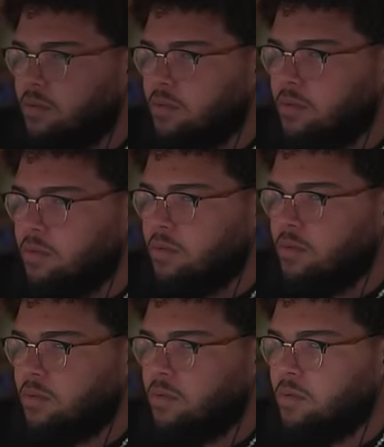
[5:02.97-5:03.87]
Don't choke
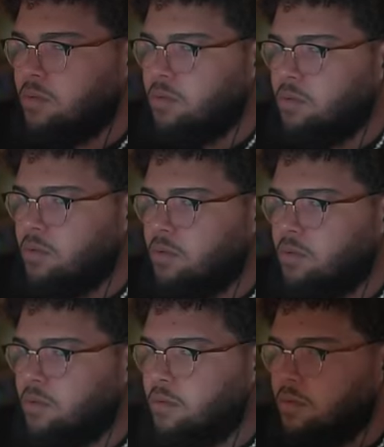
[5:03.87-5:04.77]
it. I was like
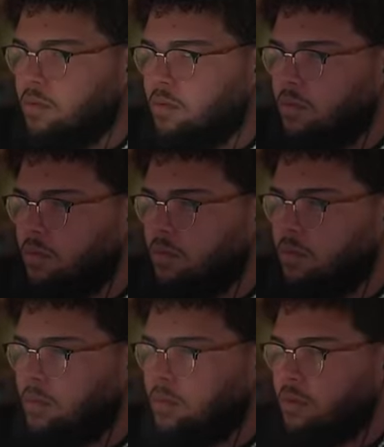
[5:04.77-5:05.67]
glitched.
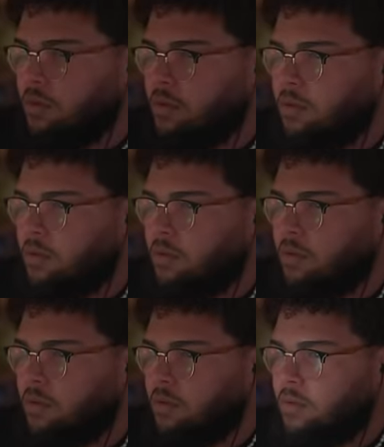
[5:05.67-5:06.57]
All right.
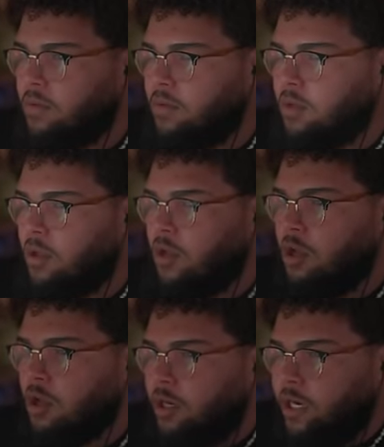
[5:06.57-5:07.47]
Hey, where's
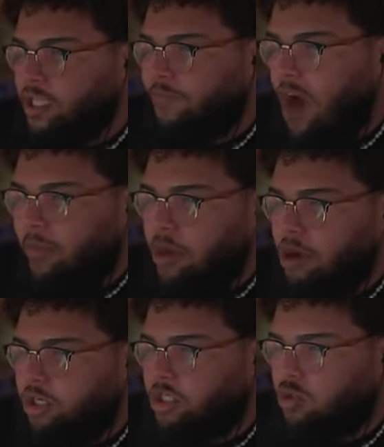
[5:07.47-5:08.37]
are spinning. He's vomiting on
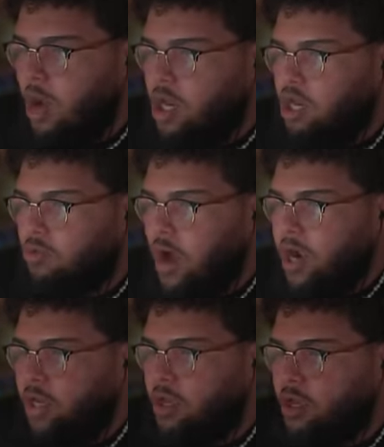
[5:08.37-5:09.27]
his sweater
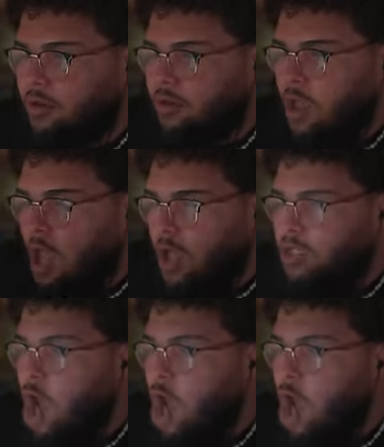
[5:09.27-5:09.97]
already. I'm here.